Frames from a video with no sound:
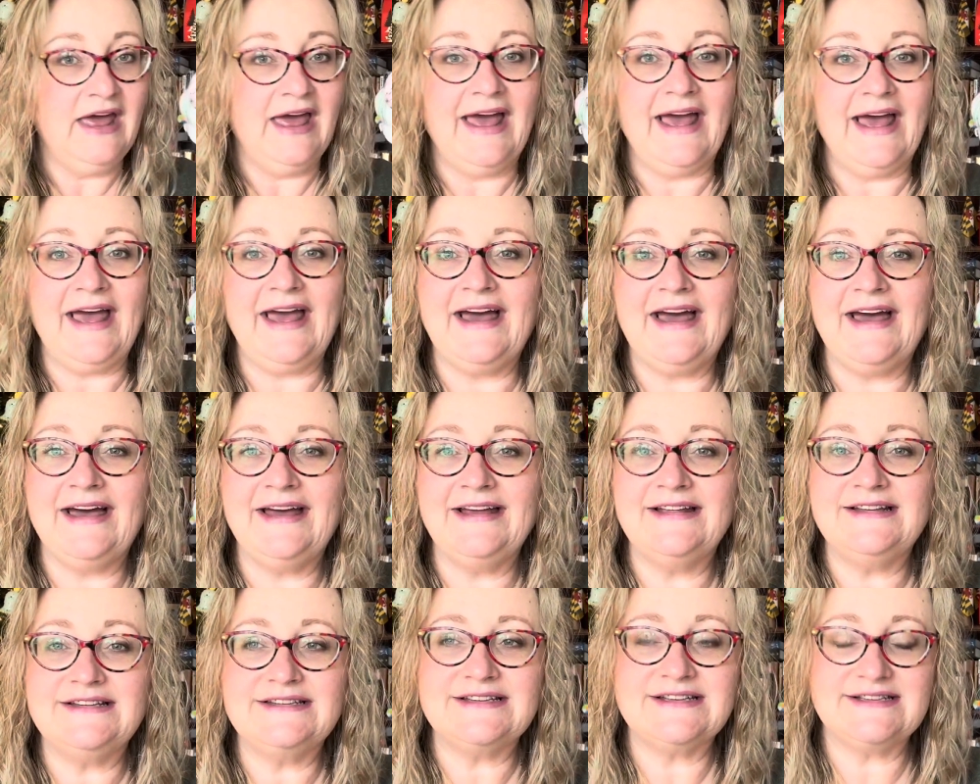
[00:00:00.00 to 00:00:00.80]

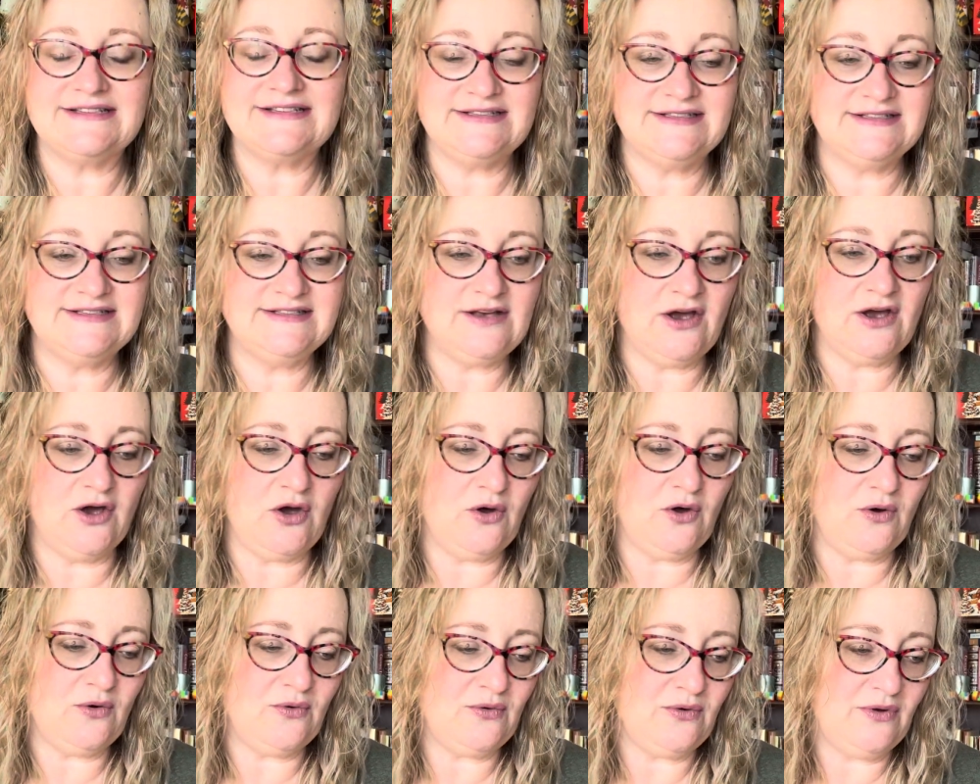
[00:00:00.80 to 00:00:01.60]
And
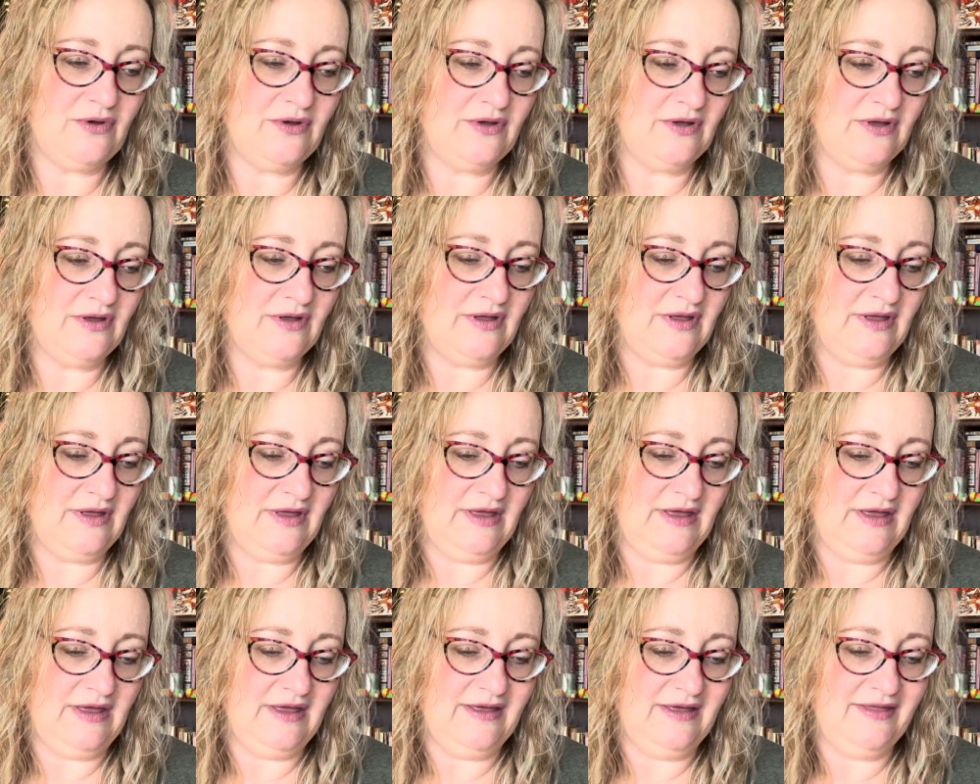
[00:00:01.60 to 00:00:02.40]
so
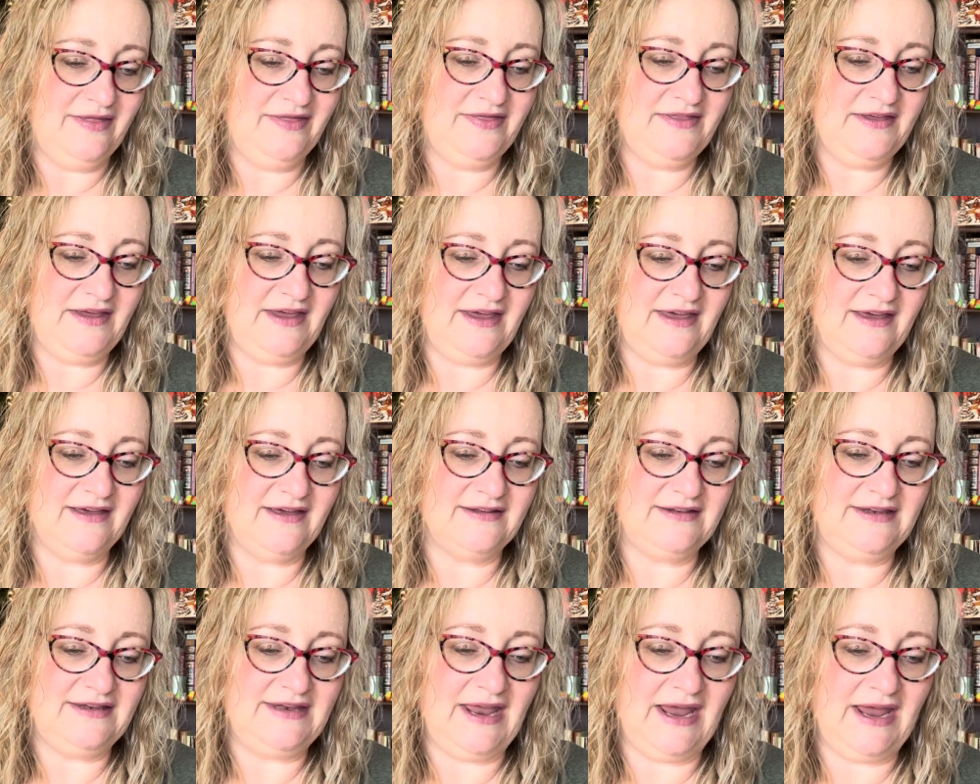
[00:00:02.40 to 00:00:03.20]
the
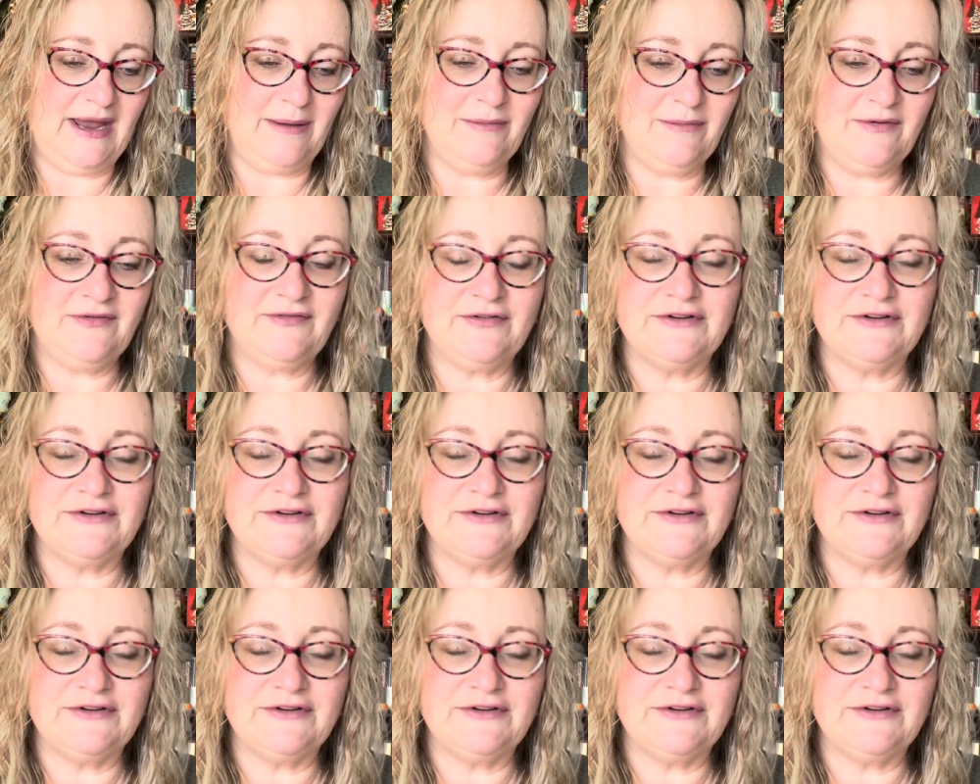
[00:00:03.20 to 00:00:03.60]
name for